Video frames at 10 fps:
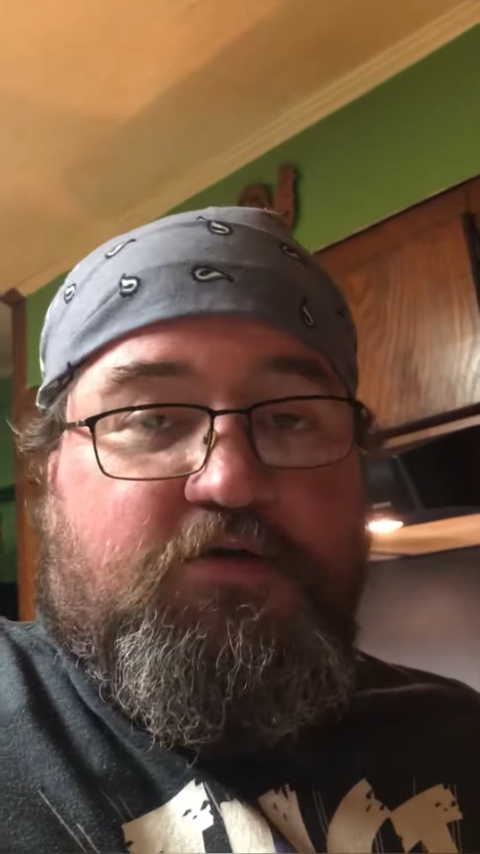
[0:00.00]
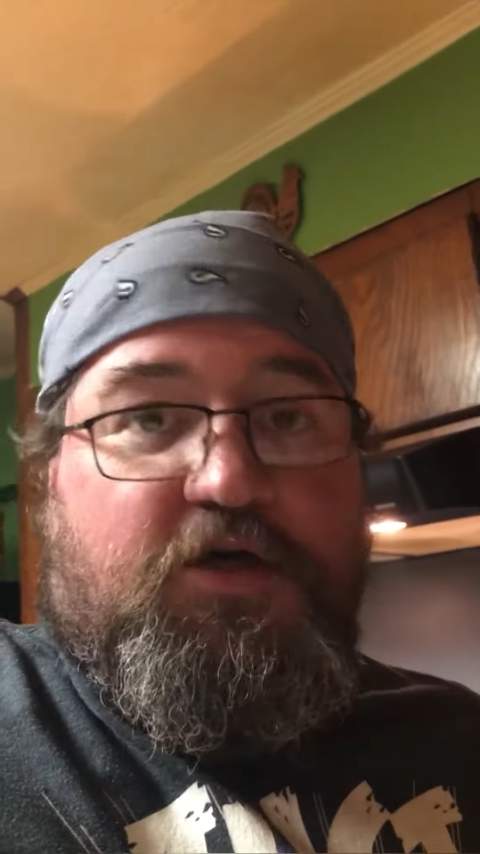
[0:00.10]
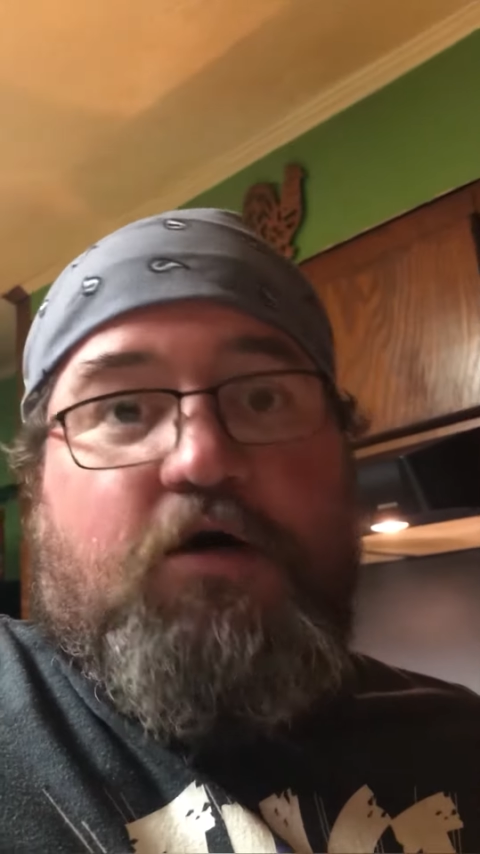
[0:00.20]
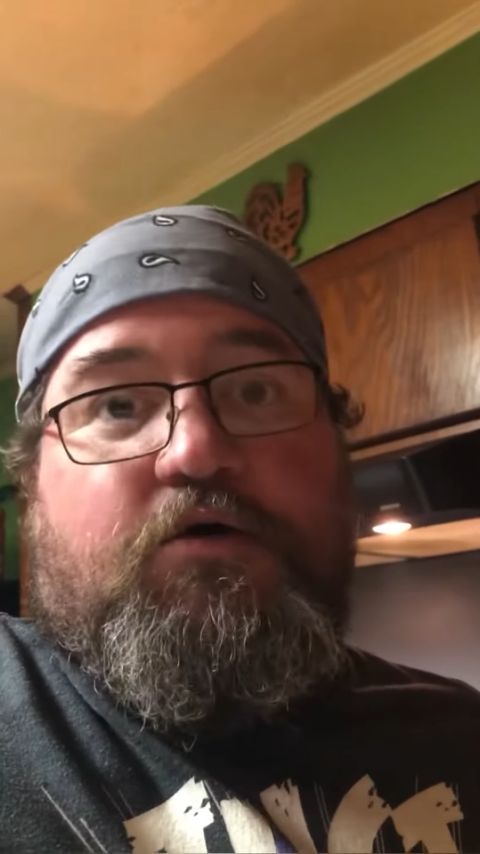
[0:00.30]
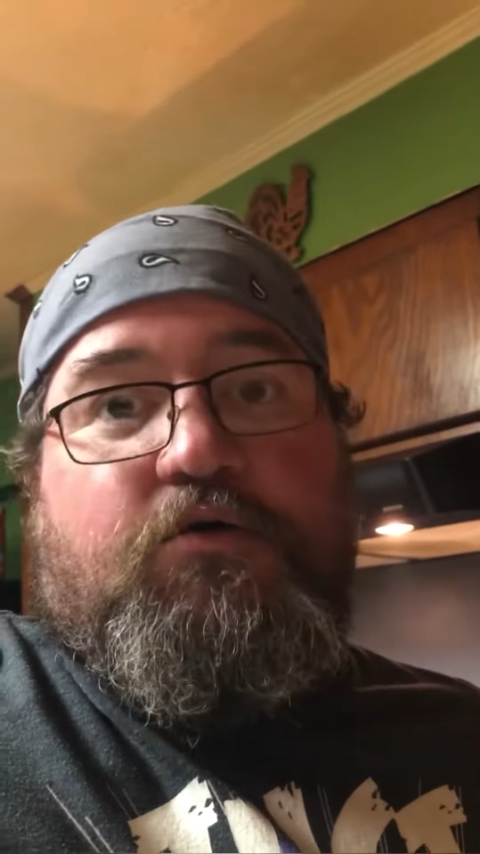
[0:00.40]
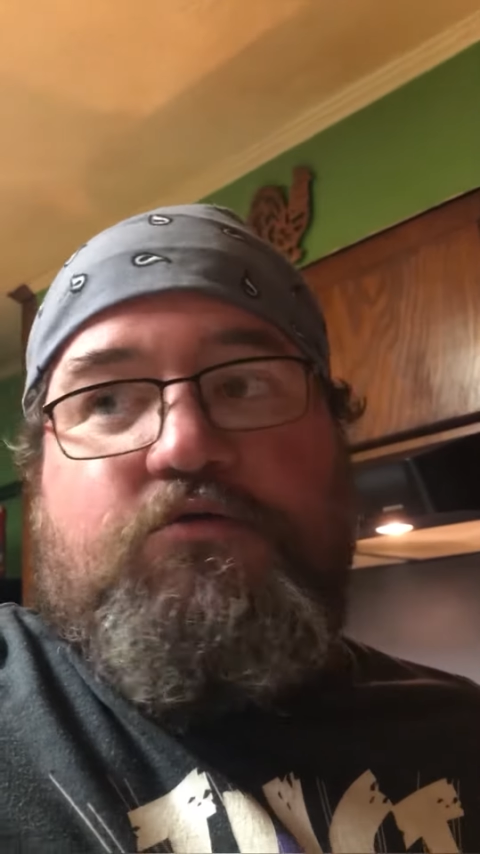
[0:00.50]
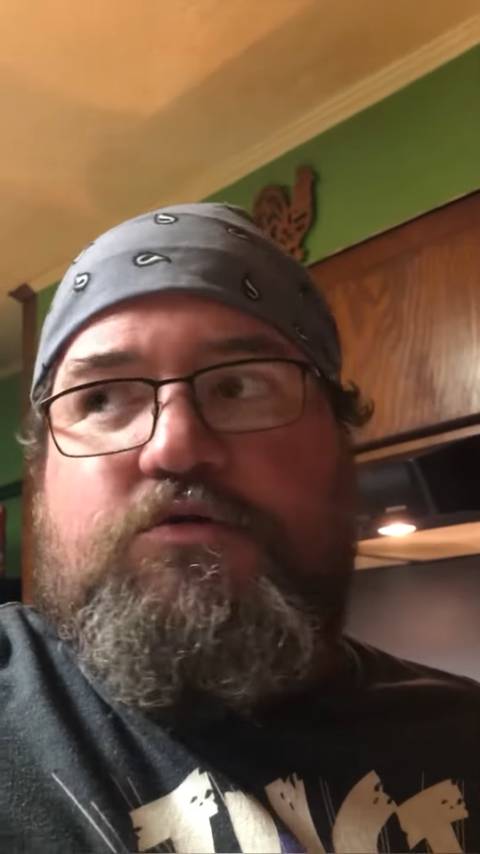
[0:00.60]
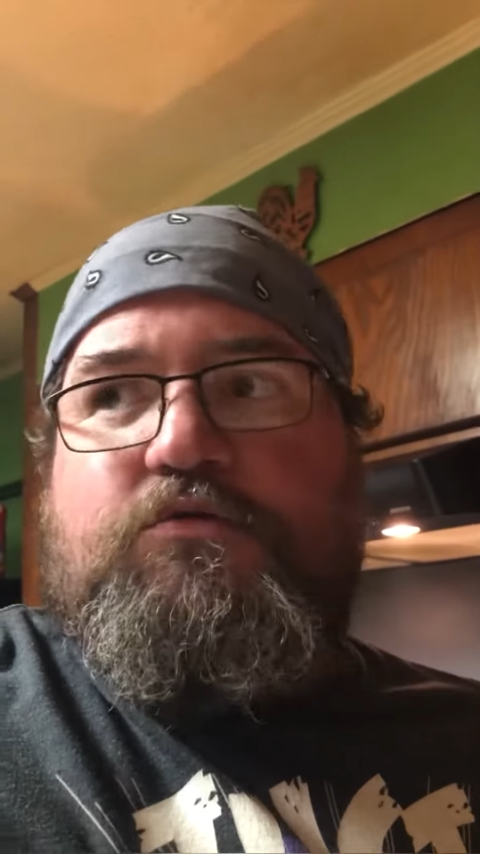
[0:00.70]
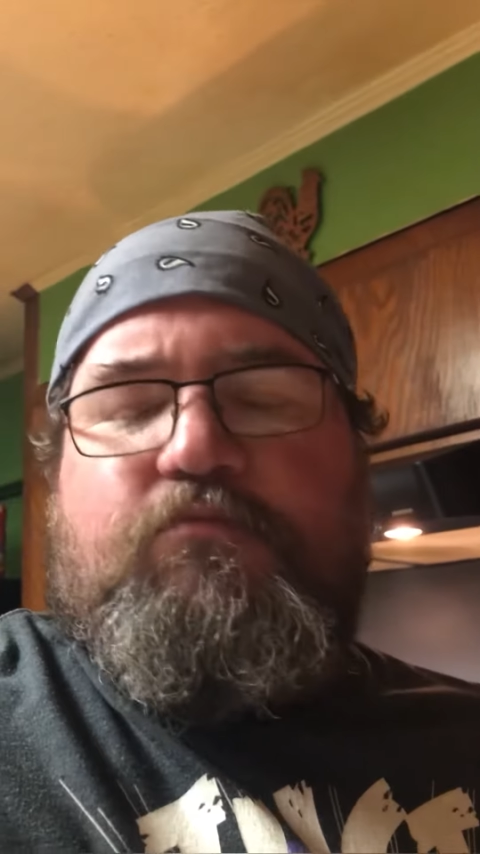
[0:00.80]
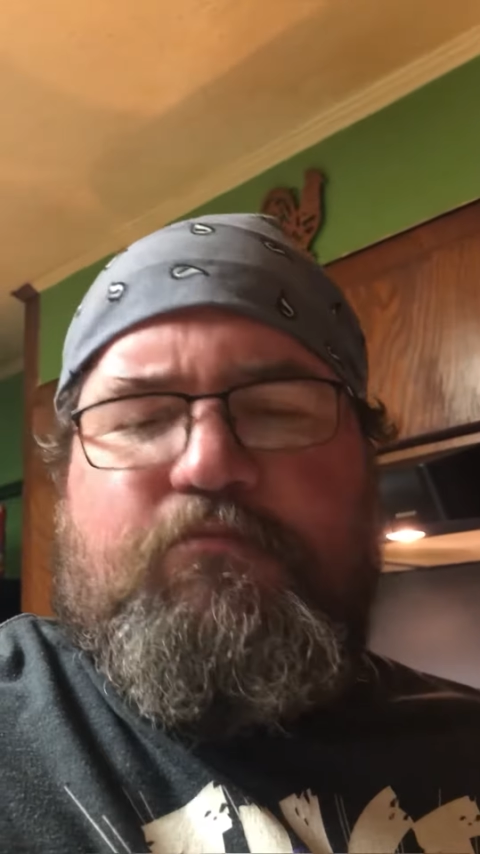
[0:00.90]
tacos.
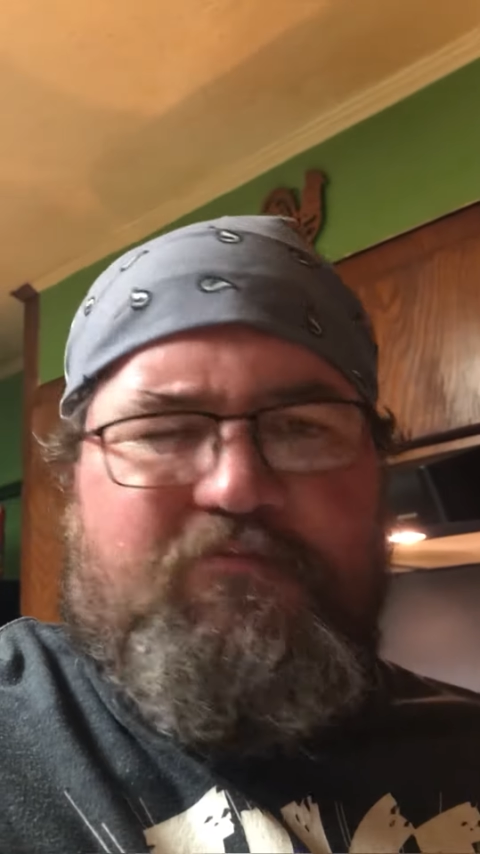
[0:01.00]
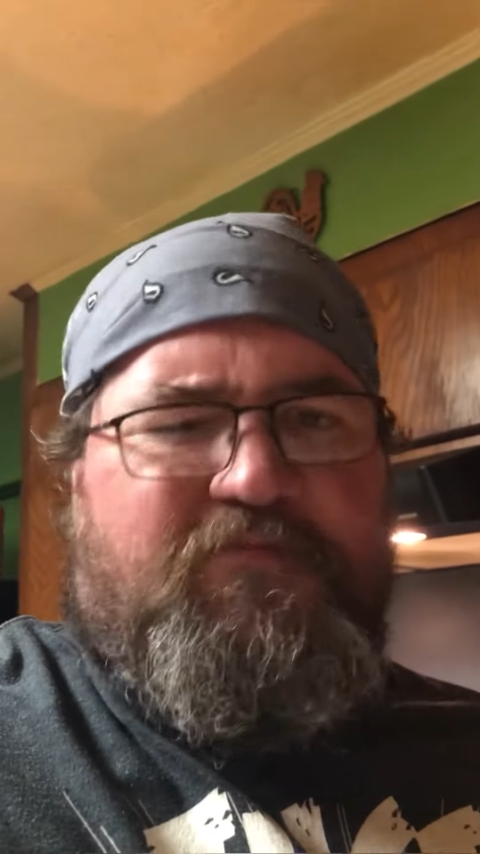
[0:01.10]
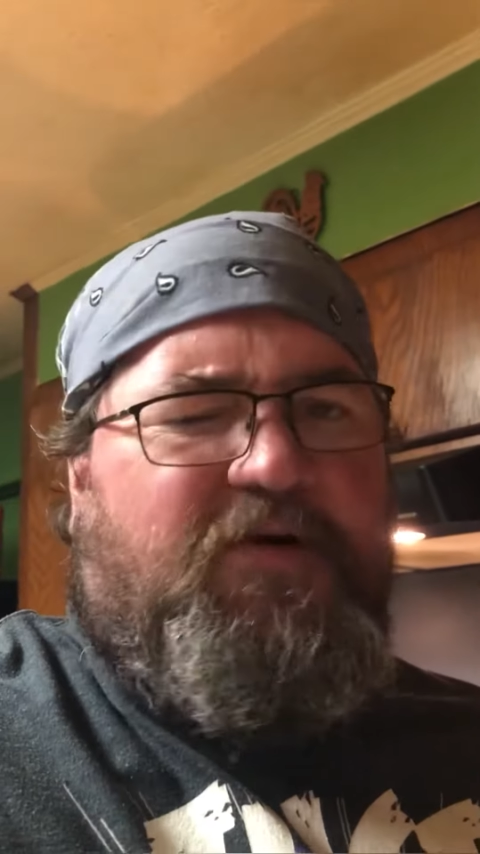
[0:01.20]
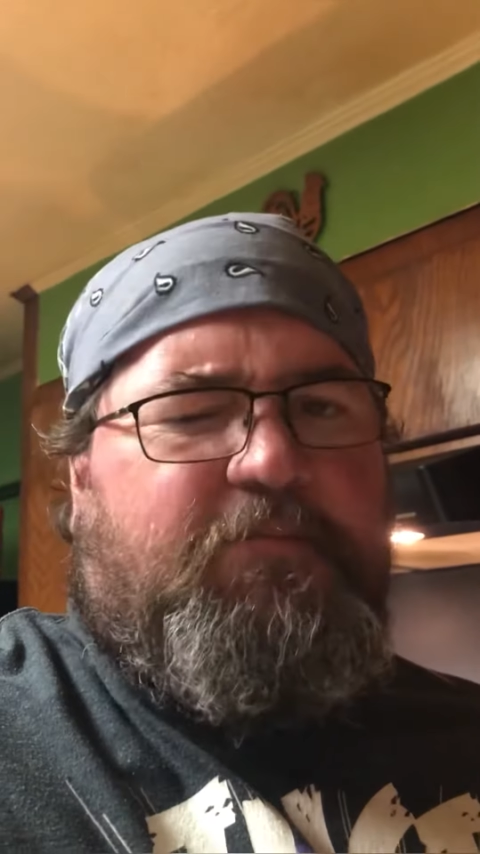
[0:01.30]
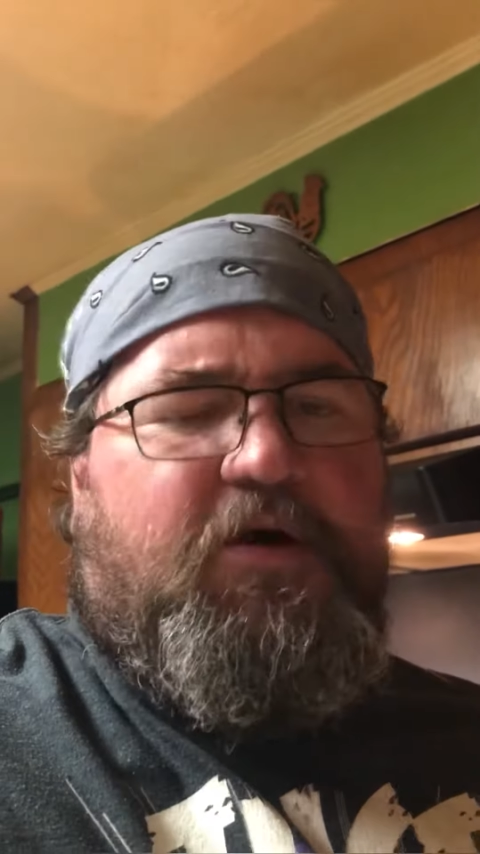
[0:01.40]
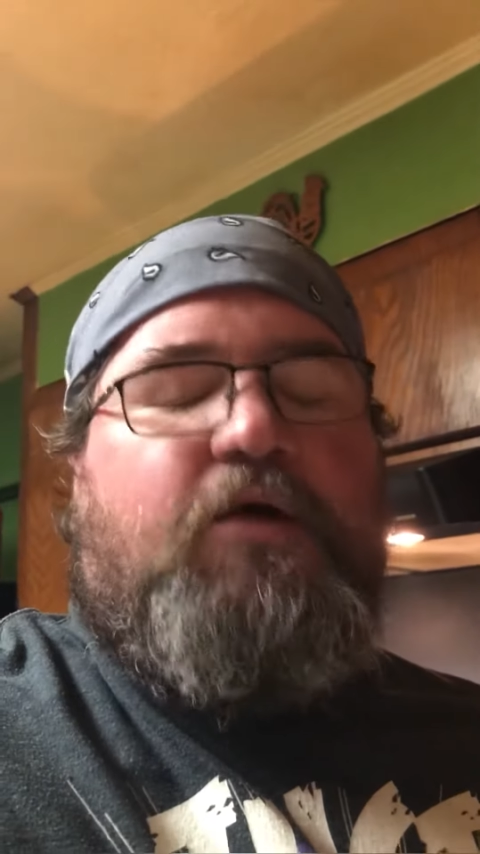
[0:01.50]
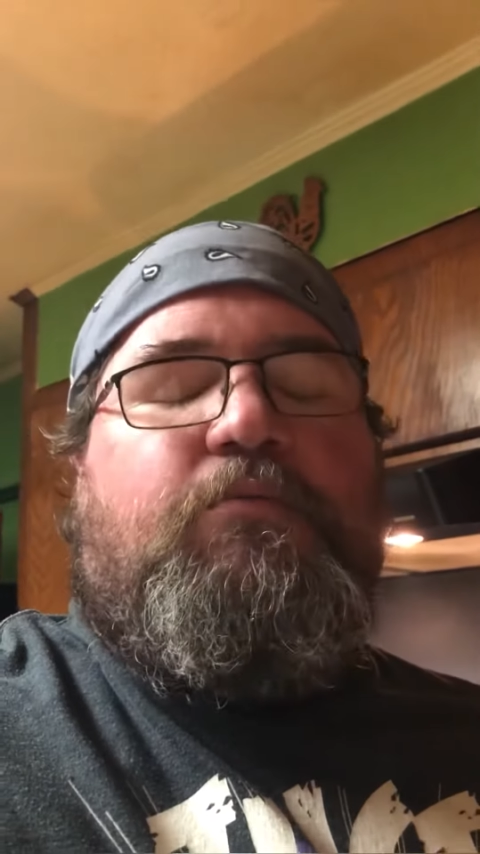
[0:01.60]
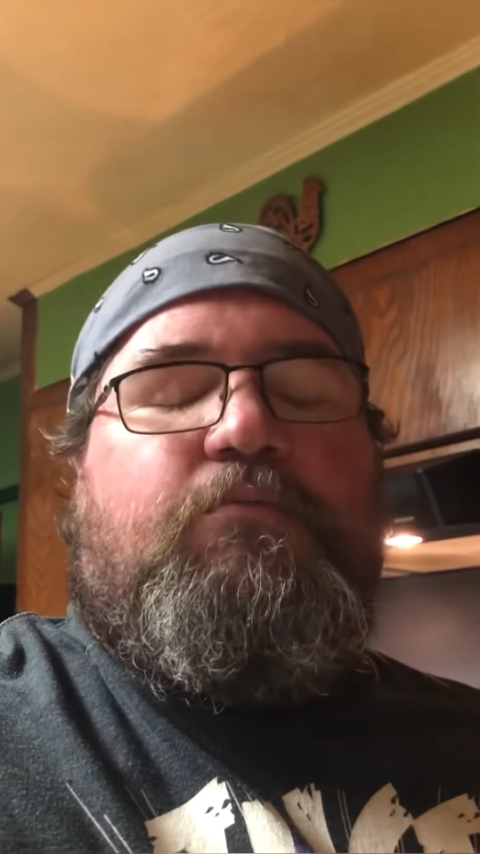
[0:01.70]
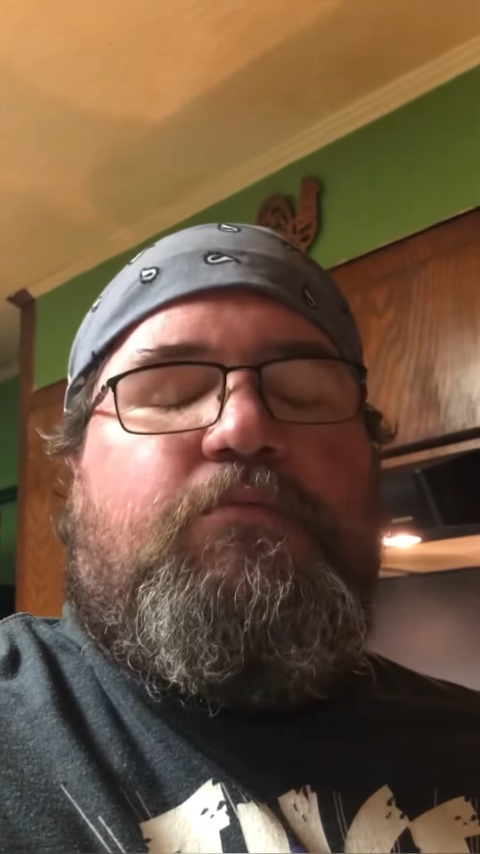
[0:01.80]
Vampire?